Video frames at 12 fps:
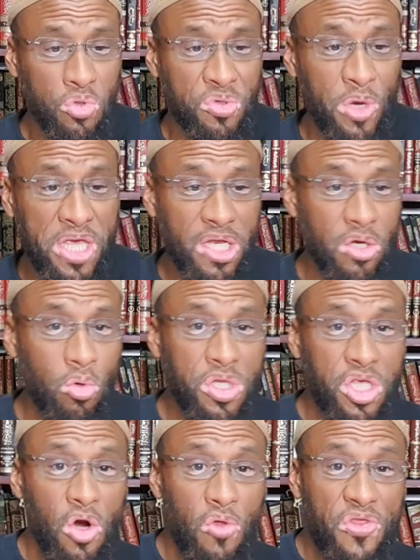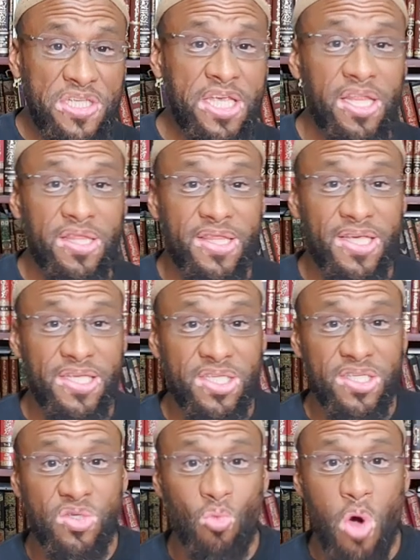we can, you know, this can, this
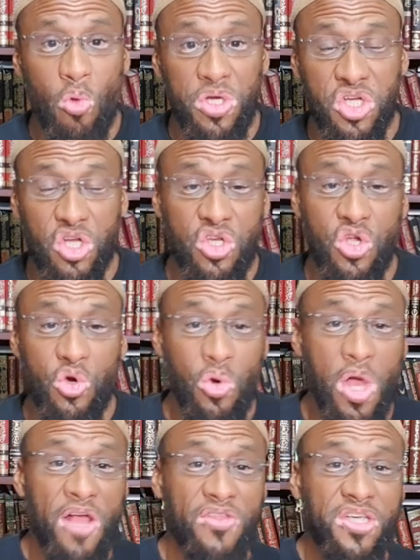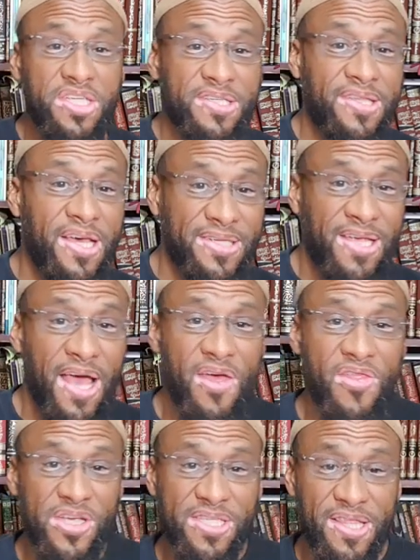is what we should do. This is this,
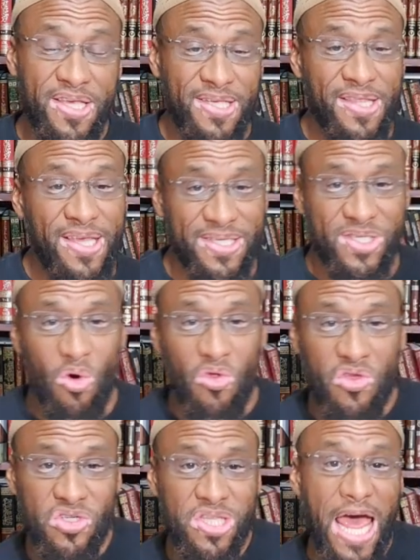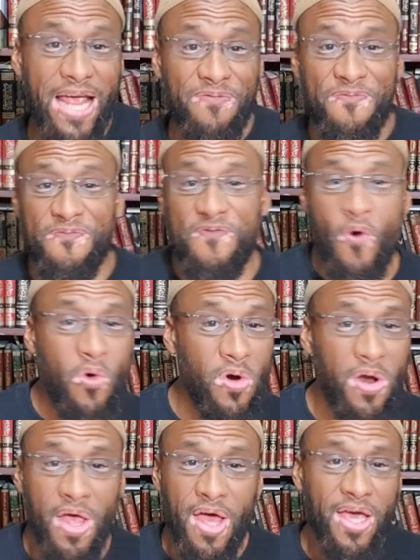this and this and this. So there's like
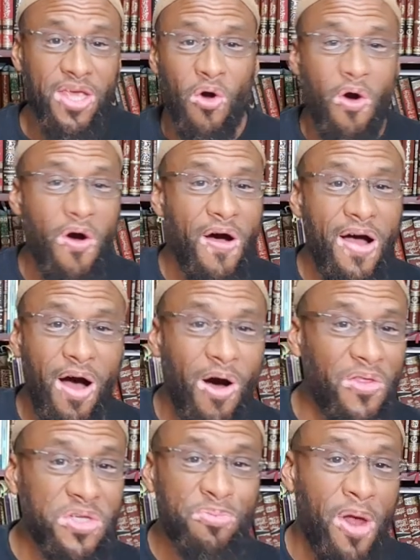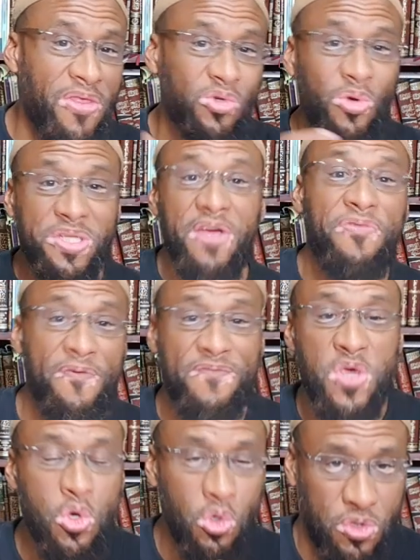four, you know, all these brothers with different
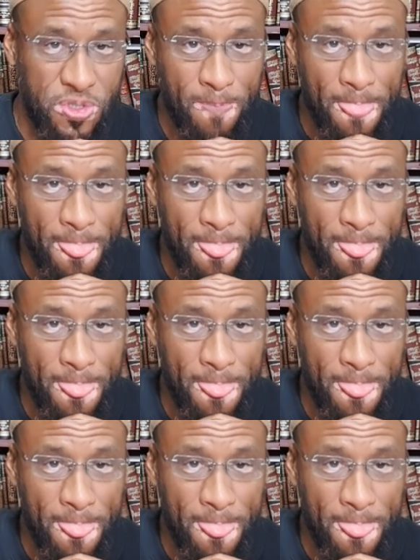views.